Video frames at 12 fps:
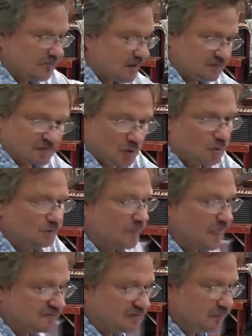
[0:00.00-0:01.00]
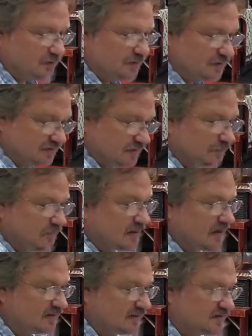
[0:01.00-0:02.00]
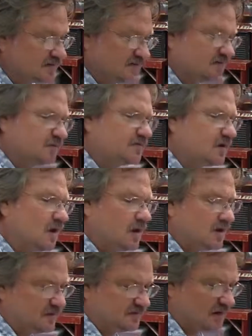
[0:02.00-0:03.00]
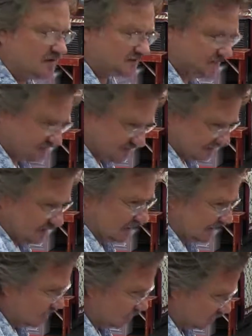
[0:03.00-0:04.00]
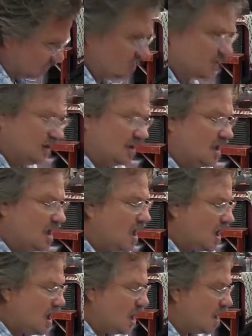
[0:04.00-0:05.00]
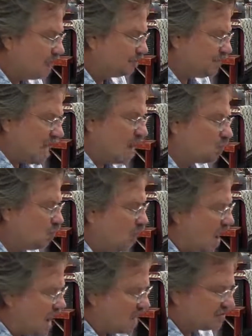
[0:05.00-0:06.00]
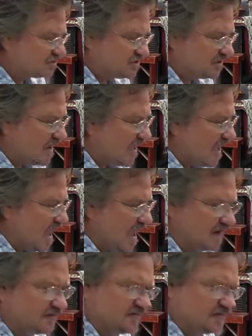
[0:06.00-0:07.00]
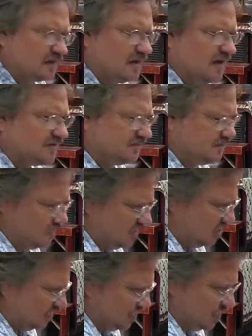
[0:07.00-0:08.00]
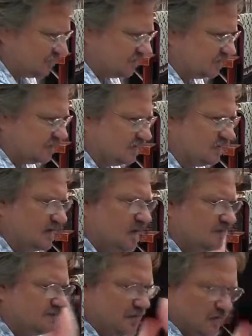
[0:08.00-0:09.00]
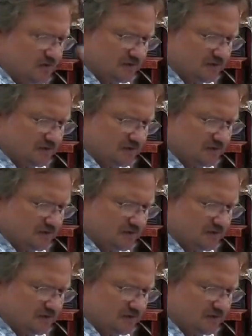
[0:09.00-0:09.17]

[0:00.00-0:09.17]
So to produce something like this was done on a size 15 needle and washed, and it still has a very loose, very